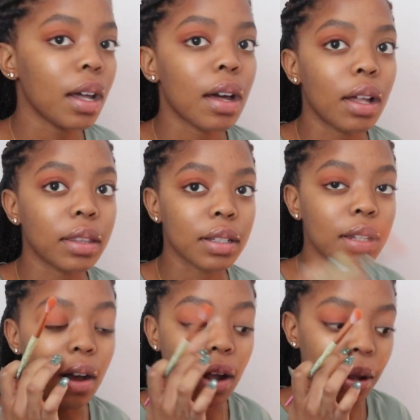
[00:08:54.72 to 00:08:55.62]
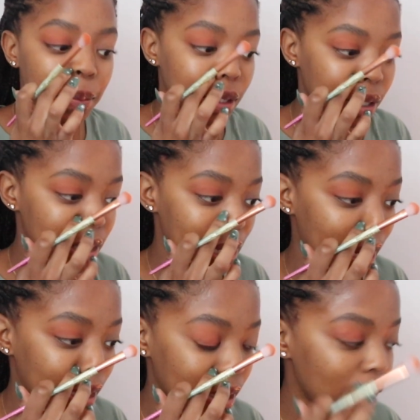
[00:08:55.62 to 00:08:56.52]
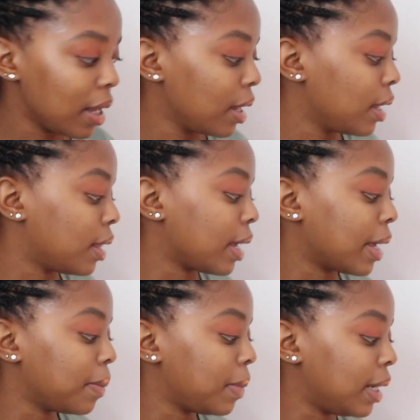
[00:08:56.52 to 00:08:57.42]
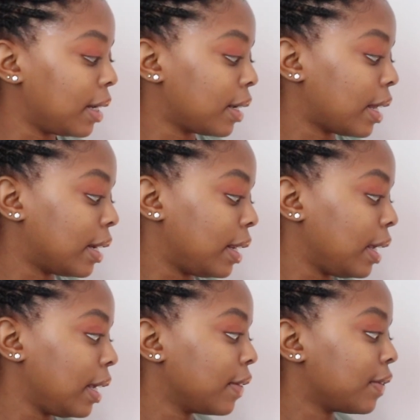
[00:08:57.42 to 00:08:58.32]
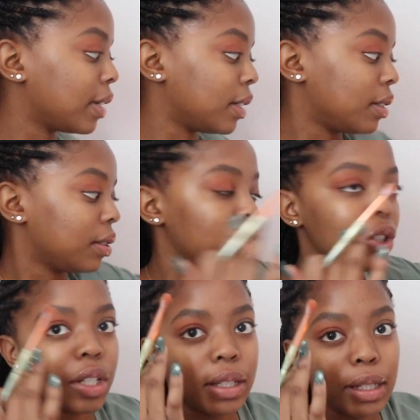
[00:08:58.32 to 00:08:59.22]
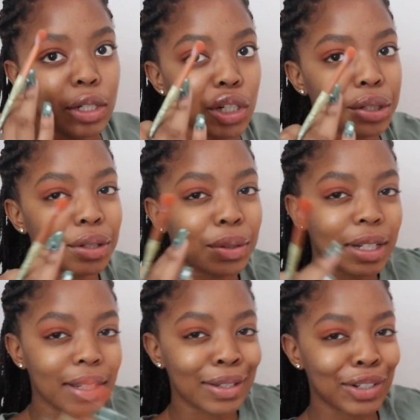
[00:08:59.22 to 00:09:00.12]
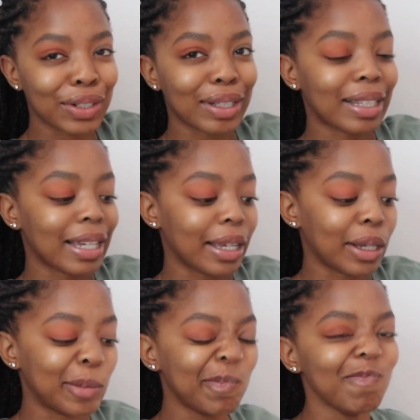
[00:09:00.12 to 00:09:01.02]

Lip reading: on the top so that they can be an even transition, so it doesn't look like